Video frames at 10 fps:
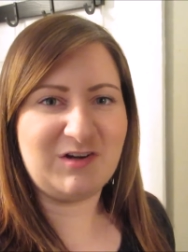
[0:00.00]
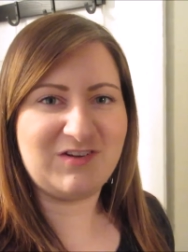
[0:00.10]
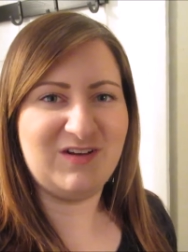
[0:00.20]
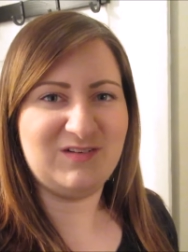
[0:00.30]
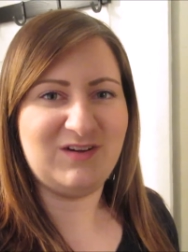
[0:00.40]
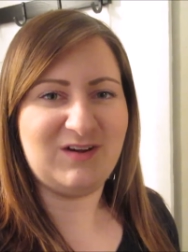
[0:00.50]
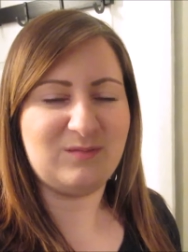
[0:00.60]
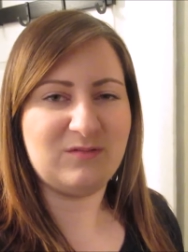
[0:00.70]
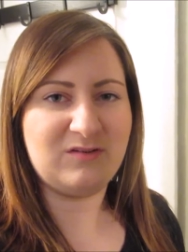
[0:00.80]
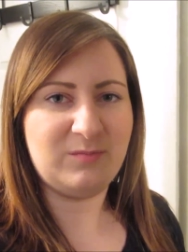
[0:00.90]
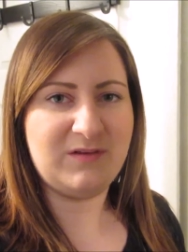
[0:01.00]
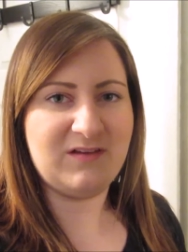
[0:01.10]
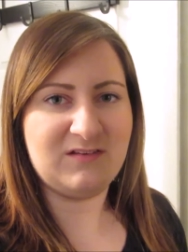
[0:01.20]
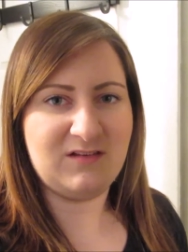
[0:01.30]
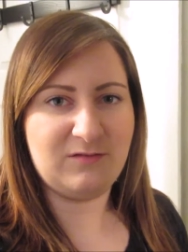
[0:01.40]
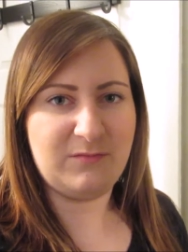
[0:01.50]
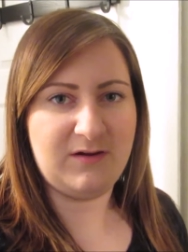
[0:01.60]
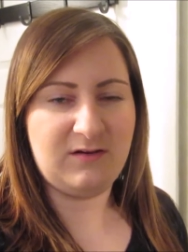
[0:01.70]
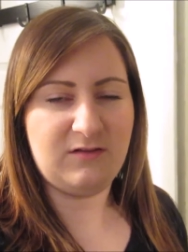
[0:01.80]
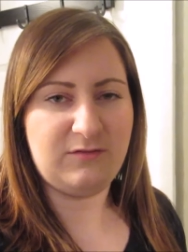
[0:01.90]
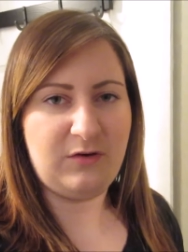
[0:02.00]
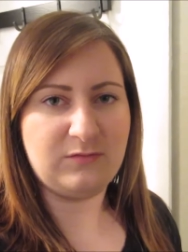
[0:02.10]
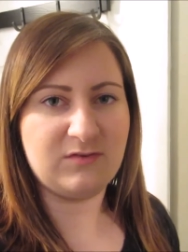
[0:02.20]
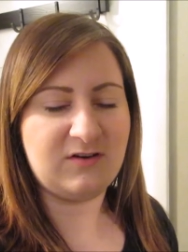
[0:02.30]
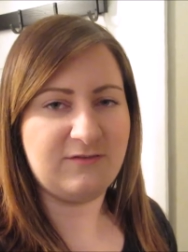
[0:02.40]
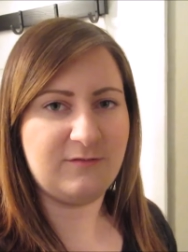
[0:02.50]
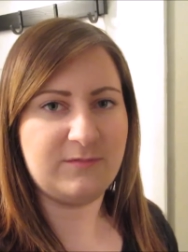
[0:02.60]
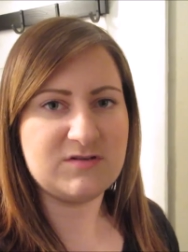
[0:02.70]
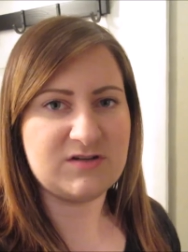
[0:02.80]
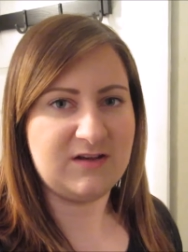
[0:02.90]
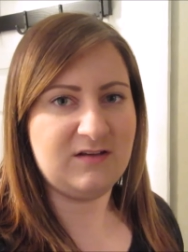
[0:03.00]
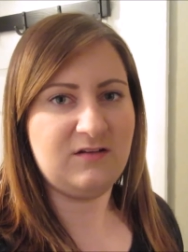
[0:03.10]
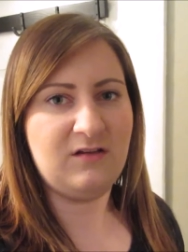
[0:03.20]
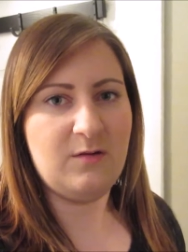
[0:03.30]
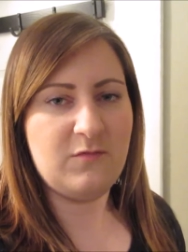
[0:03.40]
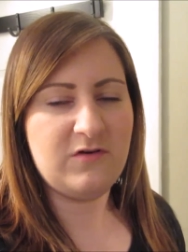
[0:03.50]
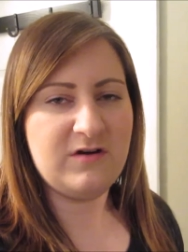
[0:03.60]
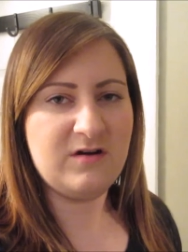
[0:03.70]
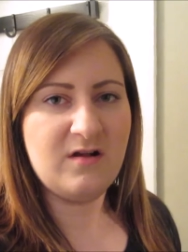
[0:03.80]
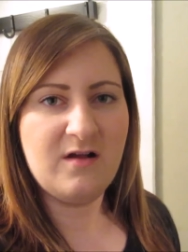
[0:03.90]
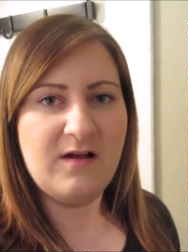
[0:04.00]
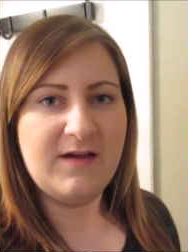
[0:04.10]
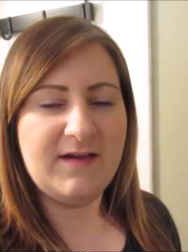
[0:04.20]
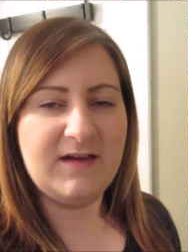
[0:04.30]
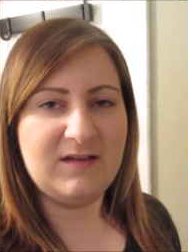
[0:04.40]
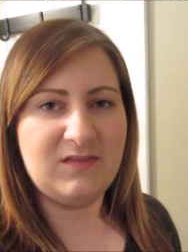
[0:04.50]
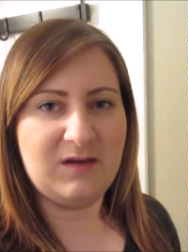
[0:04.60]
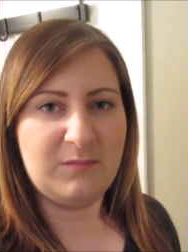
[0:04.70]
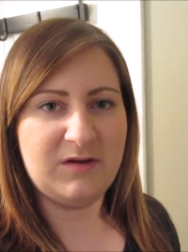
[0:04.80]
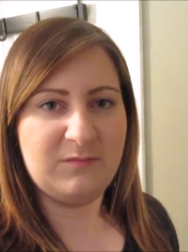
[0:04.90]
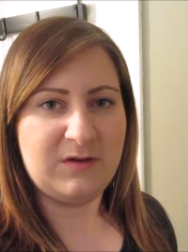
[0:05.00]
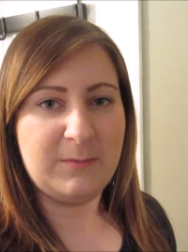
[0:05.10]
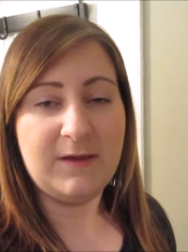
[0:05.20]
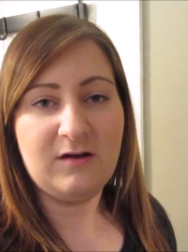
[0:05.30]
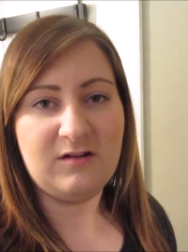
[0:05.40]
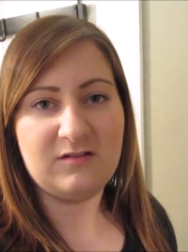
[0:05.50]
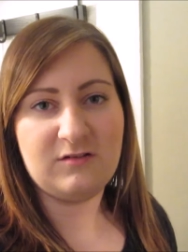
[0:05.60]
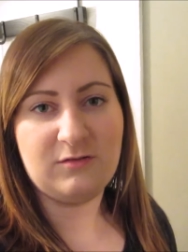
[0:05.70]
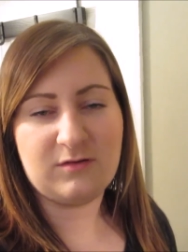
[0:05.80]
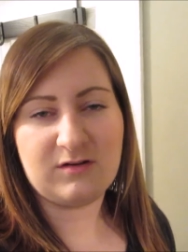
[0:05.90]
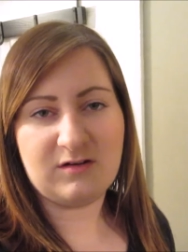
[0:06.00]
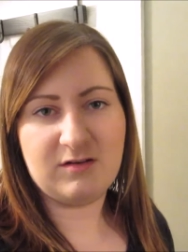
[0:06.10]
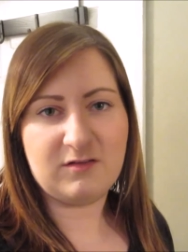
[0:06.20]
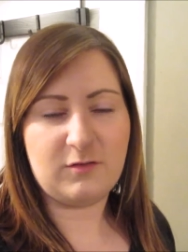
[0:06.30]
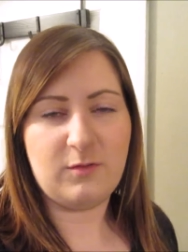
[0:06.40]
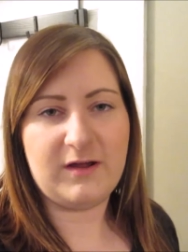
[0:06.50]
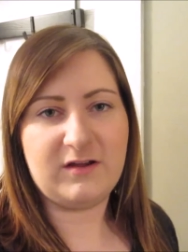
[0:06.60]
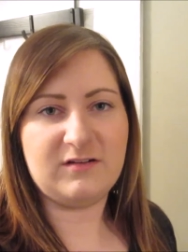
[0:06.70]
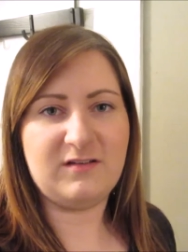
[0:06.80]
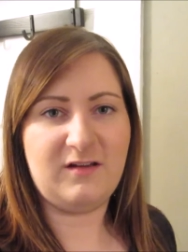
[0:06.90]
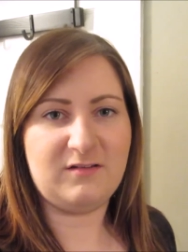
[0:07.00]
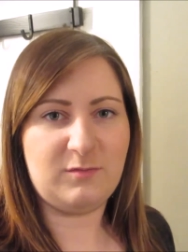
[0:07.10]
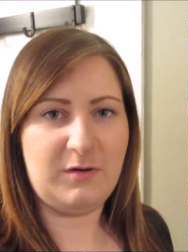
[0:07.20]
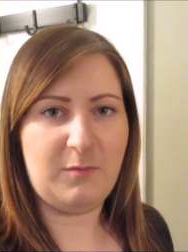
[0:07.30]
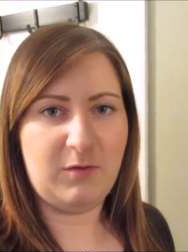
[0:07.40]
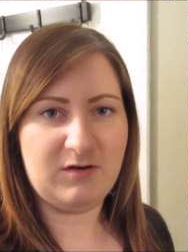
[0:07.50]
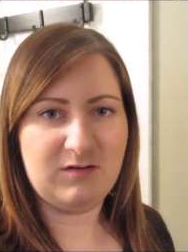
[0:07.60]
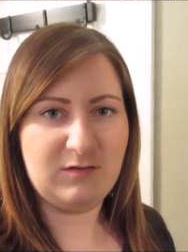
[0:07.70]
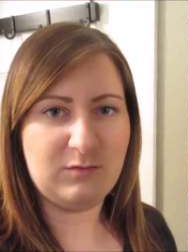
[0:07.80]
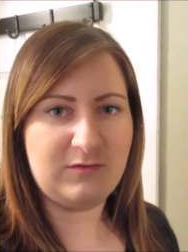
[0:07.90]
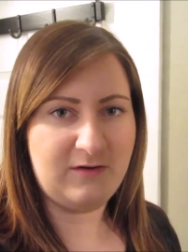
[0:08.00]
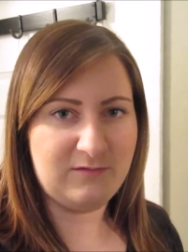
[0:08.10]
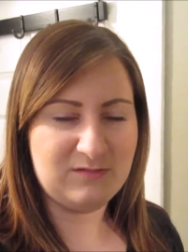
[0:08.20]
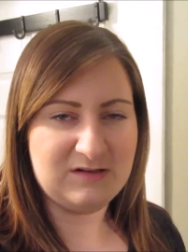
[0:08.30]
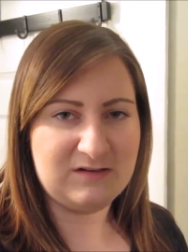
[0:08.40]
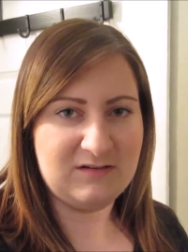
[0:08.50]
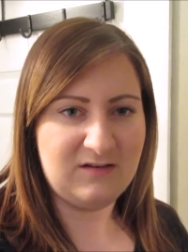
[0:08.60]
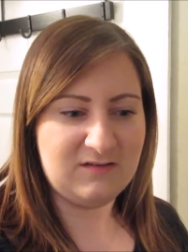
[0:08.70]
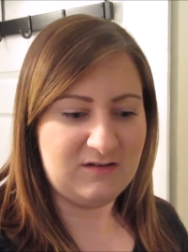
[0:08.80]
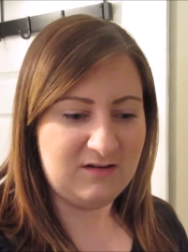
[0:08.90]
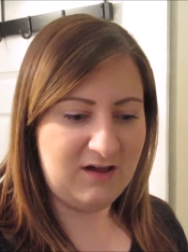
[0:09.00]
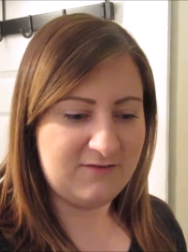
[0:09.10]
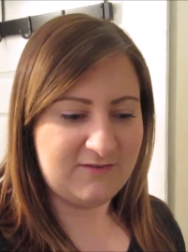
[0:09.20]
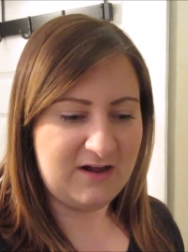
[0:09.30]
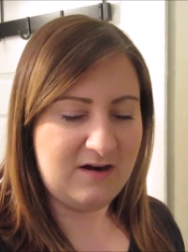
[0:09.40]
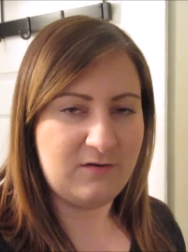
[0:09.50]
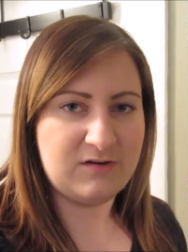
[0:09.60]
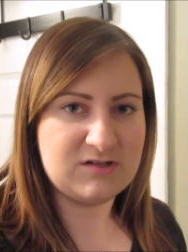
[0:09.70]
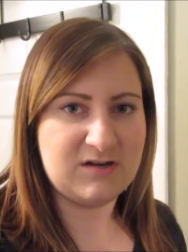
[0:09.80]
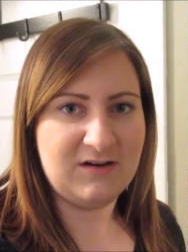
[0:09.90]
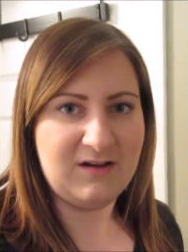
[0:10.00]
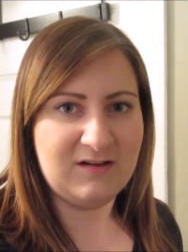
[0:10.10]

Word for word: took so long was because of my throat and stuff. I've been drinking a lot more and that made my pee all diluted so I couldn't test when I wanted to so I've been like testing every hour trying to